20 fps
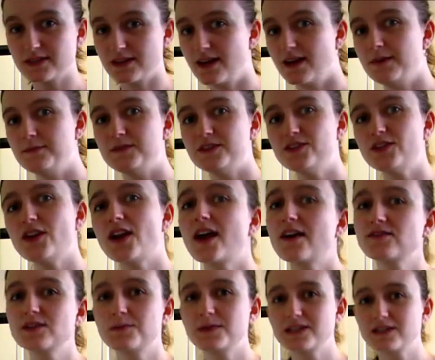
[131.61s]
You don't have
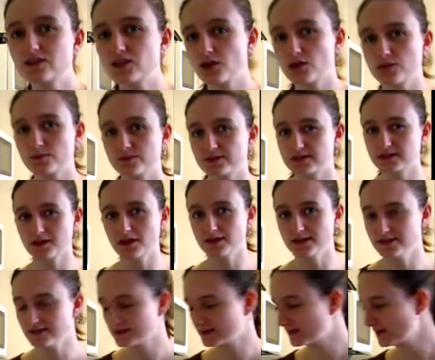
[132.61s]
to be too
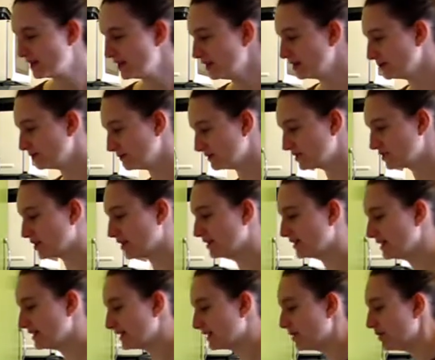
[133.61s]
precise with
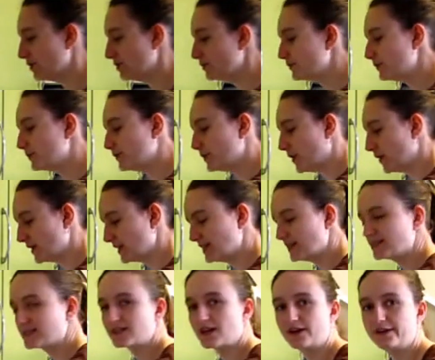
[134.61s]
chutney. The whole point
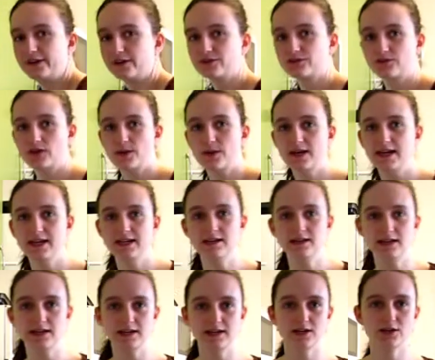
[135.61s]
is kind of throw it in,
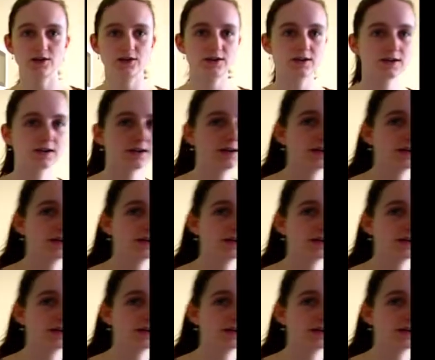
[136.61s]
let it cook,